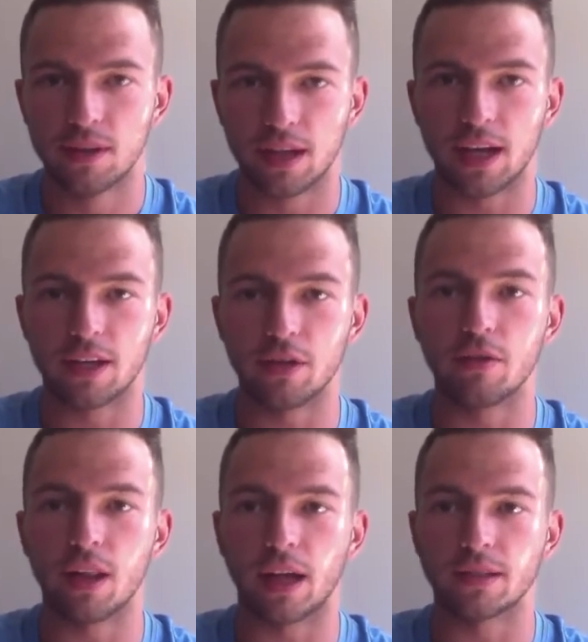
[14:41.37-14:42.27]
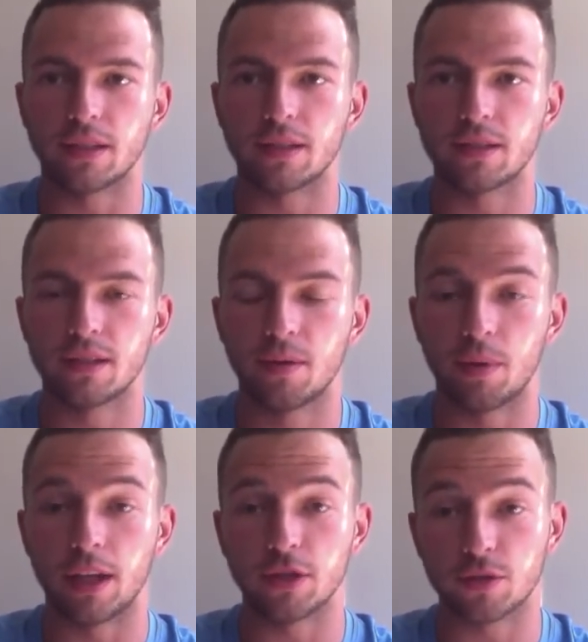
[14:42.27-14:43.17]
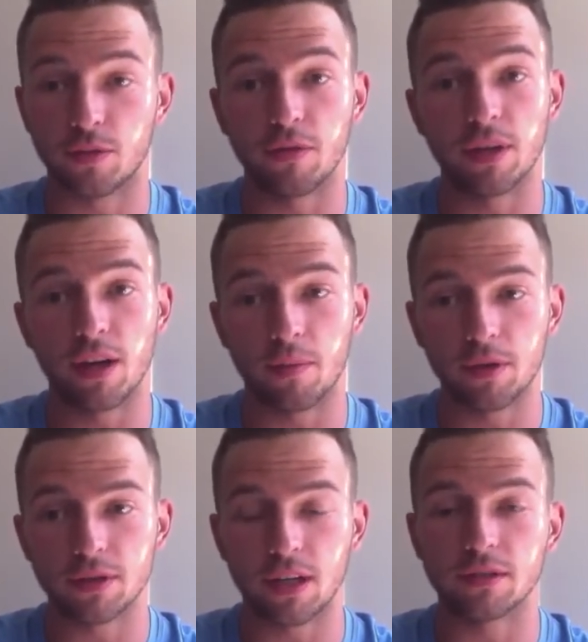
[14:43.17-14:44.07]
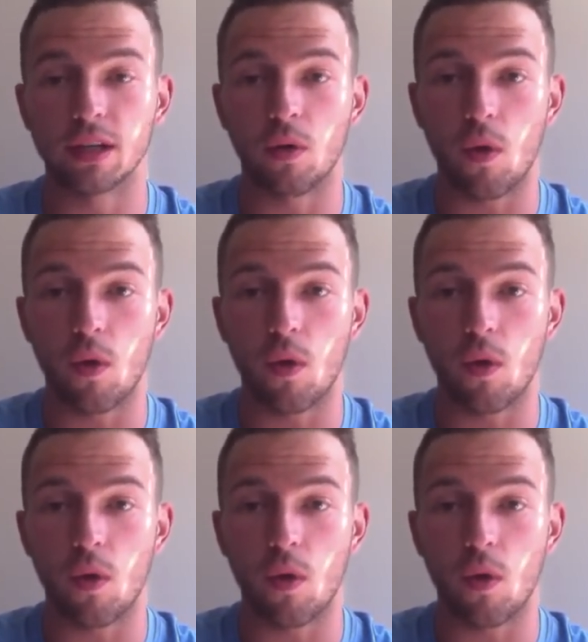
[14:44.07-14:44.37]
Like, I could utilize this. But I just went over the numbers and I was like,